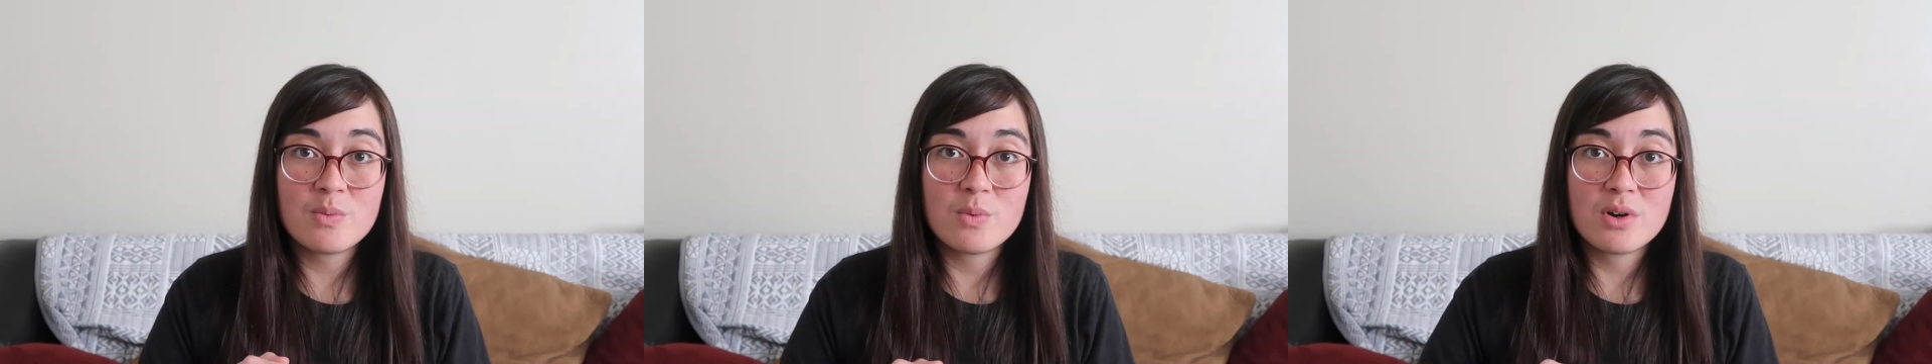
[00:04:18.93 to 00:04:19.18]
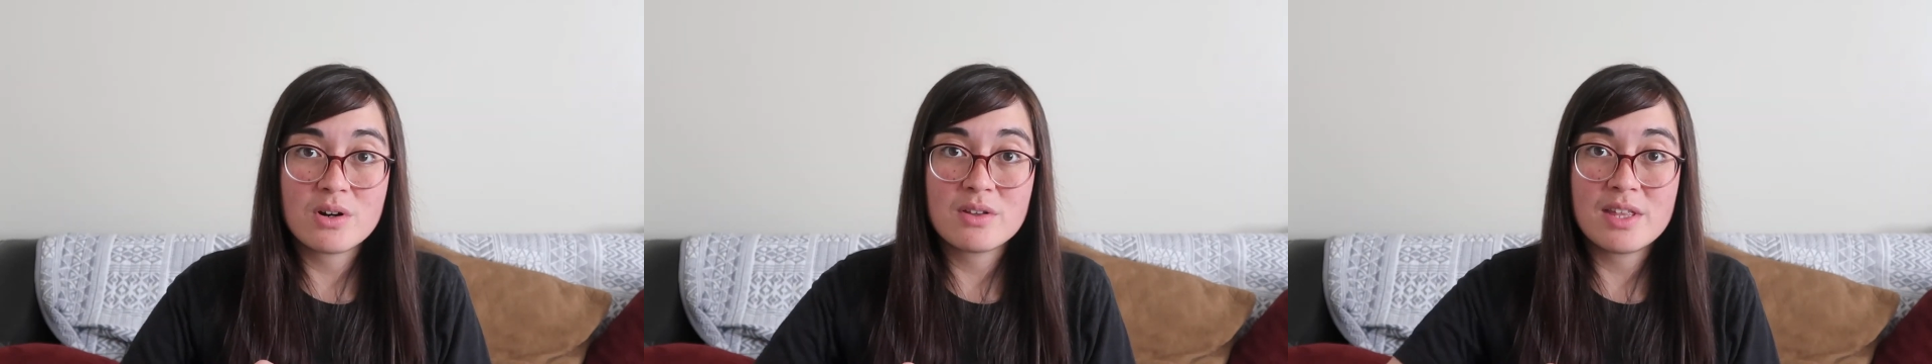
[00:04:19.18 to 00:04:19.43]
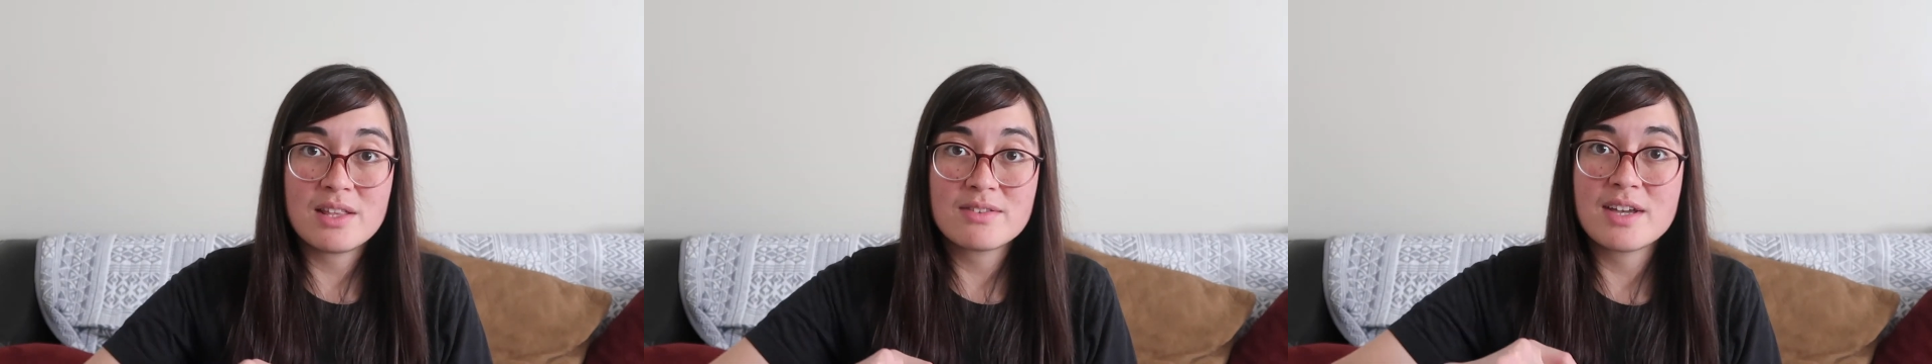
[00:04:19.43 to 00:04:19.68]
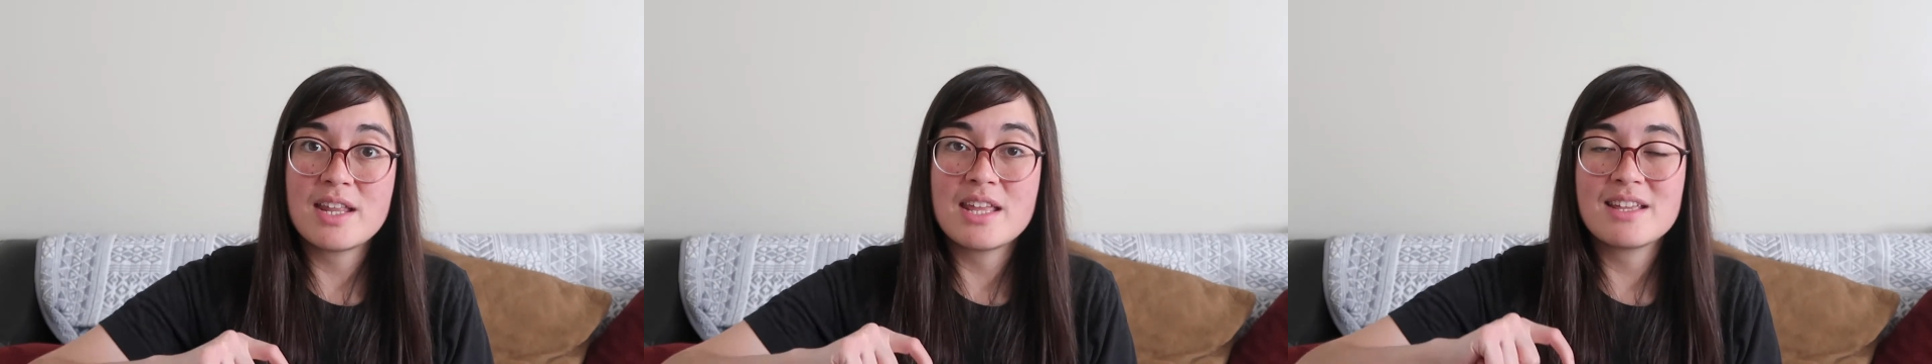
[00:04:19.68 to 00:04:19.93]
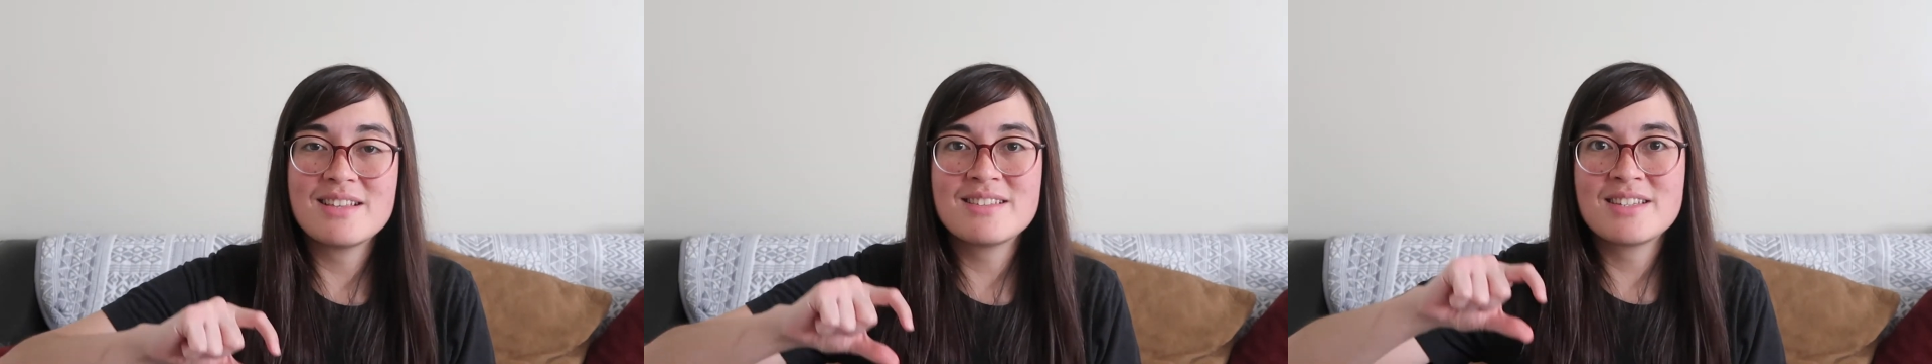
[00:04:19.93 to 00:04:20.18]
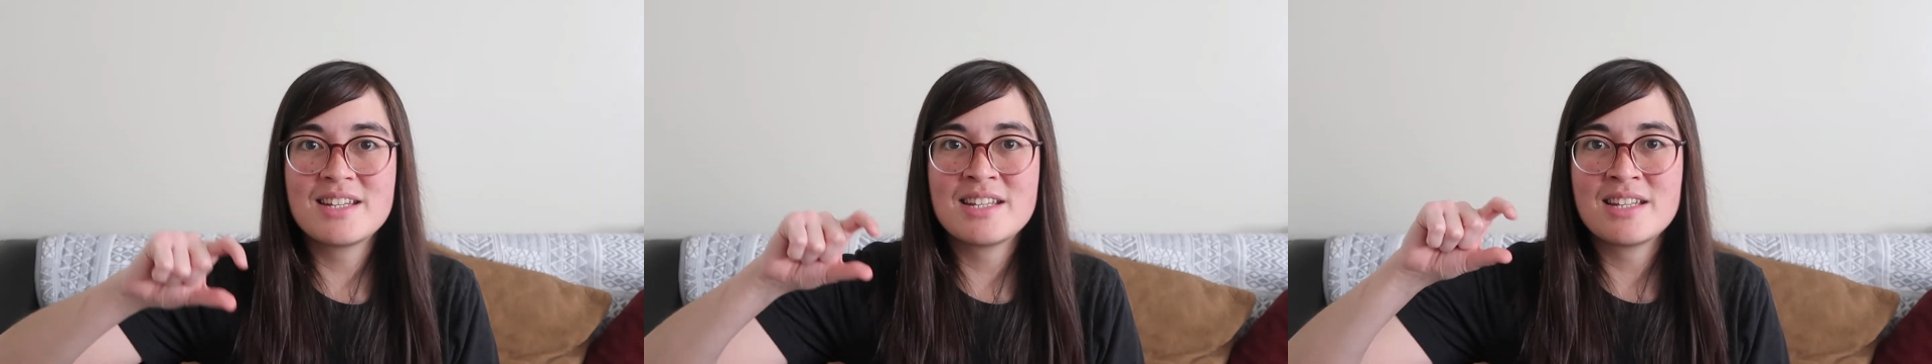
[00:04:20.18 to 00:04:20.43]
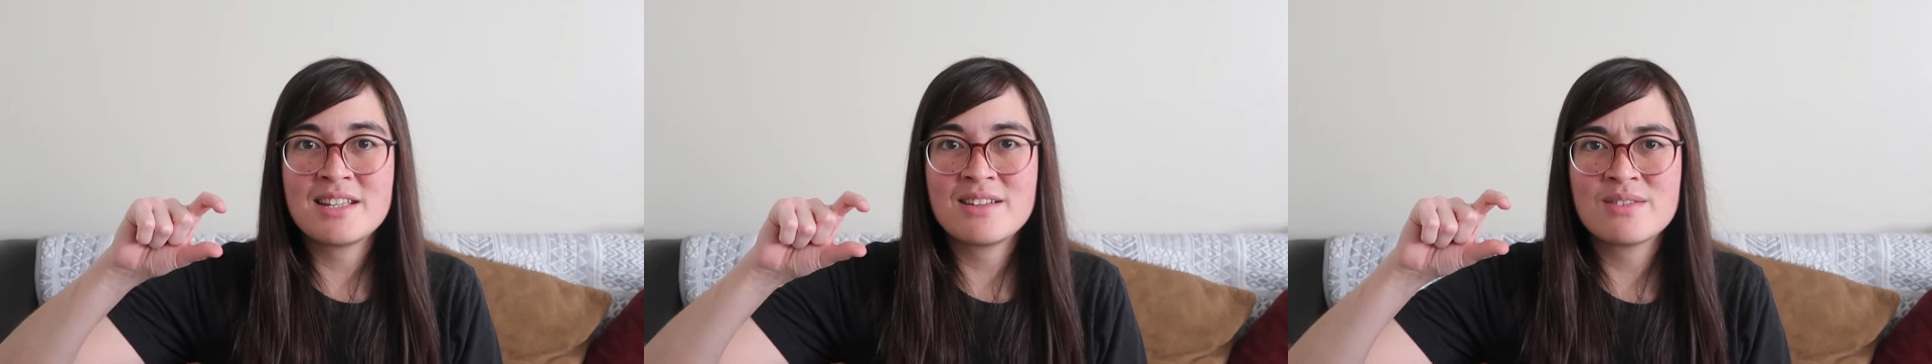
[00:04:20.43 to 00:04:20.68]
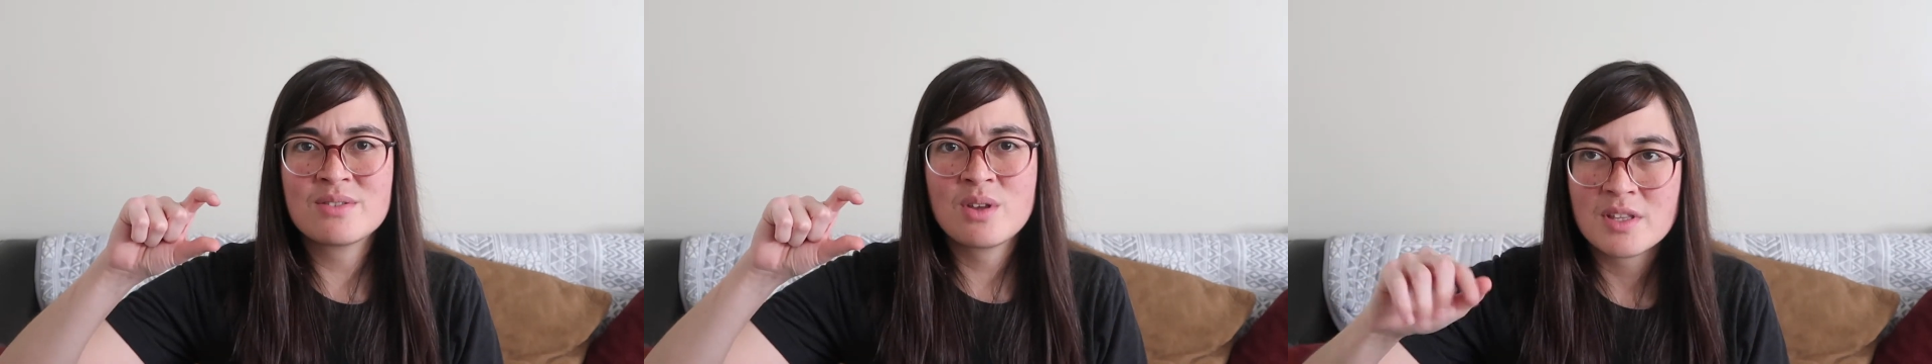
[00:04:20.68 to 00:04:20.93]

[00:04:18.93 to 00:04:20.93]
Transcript: where the inciting incident is.